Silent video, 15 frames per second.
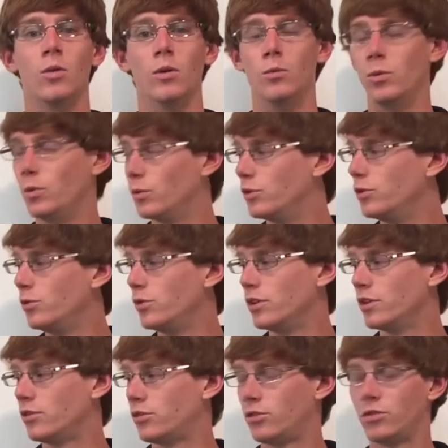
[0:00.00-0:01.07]
And we will do
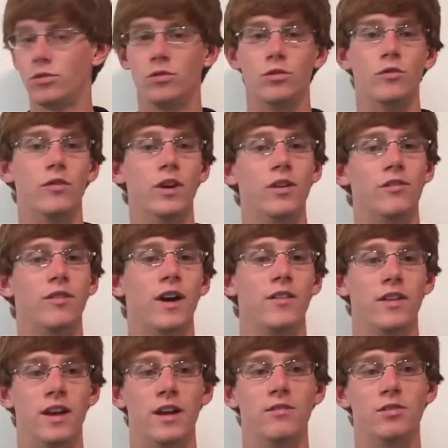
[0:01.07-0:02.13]
this to verify
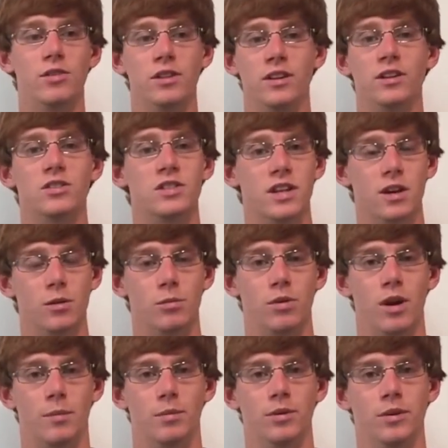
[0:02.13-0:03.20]
that everything is set up
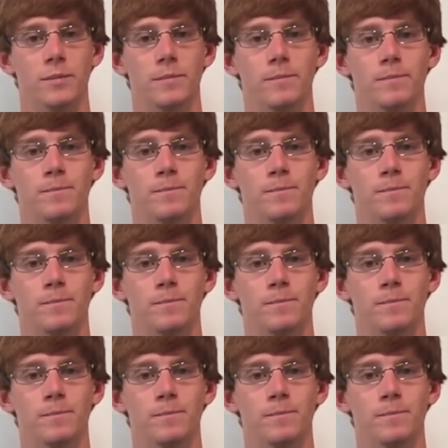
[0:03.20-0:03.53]
properly.